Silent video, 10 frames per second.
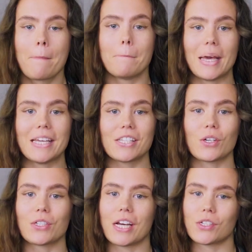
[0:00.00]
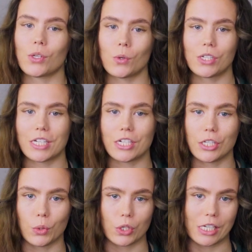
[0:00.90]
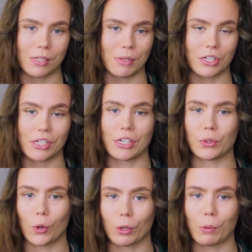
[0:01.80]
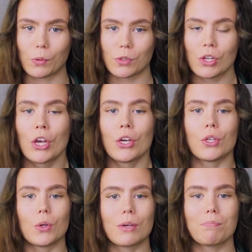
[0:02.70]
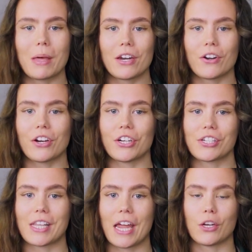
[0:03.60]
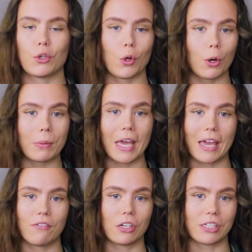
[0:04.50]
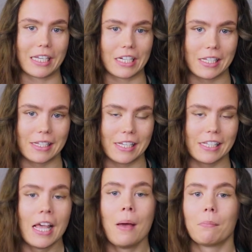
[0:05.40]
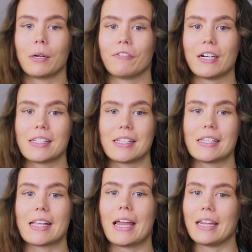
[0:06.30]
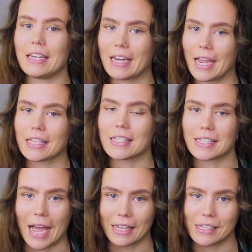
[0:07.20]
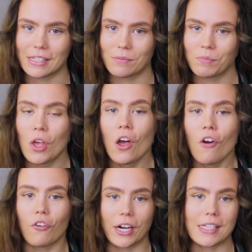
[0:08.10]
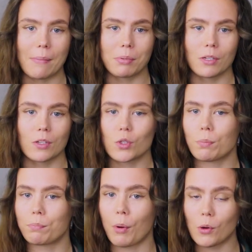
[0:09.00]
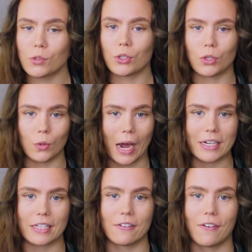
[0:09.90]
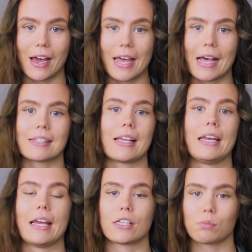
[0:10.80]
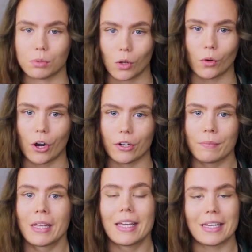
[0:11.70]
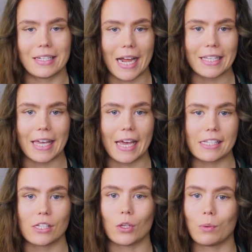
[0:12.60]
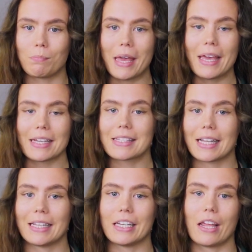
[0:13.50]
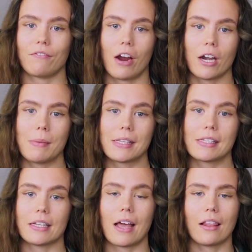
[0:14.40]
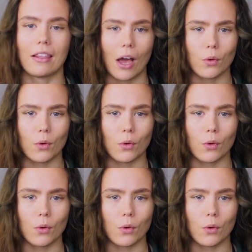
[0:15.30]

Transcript: based on the associated neurotransmitters and hormones, you can better understand your behavioral tendencies, preferences, and innate talents. For example, suppose you identify as an explorer. In that case, you may excel in environments that allow